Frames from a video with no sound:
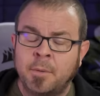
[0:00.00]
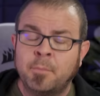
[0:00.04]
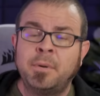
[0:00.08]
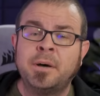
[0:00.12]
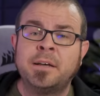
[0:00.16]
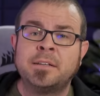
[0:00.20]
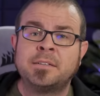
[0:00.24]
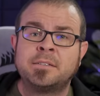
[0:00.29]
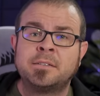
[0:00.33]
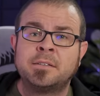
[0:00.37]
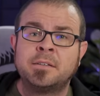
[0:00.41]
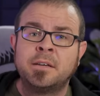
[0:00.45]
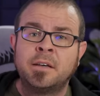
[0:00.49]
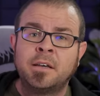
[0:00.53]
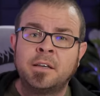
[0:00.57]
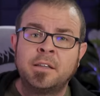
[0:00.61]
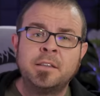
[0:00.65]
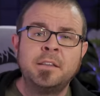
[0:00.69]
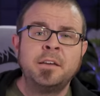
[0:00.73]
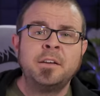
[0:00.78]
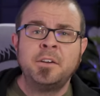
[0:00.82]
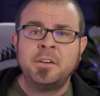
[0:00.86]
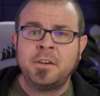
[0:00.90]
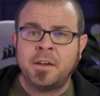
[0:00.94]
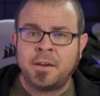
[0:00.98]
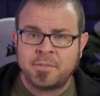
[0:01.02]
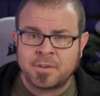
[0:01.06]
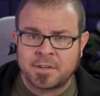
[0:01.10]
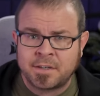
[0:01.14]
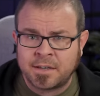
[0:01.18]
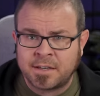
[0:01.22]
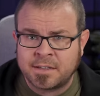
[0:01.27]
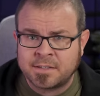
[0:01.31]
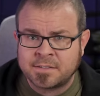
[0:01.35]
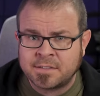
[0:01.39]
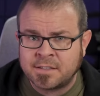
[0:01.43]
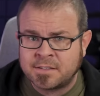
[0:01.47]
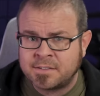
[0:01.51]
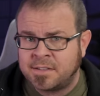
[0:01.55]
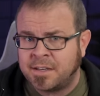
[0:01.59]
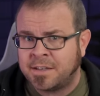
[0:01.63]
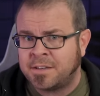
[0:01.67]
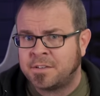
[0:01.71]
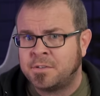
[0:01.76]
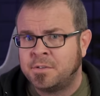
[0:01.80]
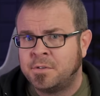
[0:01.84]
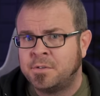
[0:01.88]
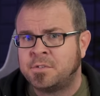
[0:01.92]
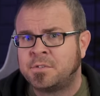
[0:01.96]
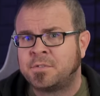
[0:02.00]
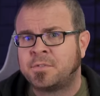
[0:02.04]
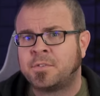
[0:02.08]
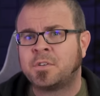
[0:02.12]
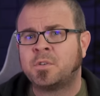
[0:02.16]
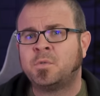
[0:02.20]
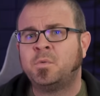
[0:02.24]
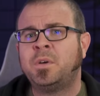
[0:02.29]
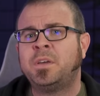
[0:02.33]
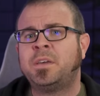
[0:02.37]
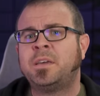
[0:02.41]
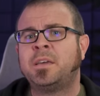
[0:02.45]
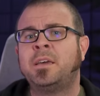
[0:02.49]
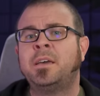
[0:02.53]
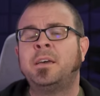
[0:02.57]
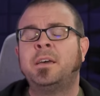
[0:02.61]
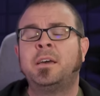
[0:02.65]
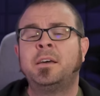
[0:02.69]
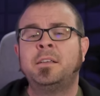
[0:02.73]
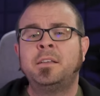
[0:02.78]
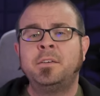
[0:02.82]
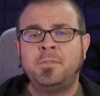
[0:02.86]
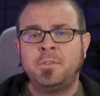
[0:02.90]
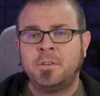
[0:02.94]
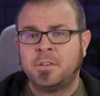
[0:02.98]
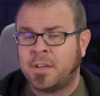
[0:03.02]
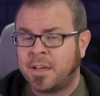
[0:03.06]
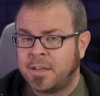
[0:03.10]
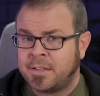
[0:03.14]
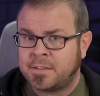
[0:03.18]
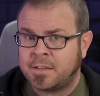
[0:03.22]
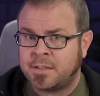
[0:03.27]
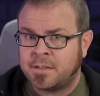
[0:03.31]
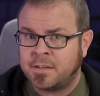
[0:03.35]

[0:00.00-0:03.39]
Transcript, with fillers: But there you have it, guys, tech news for the week. And if you liked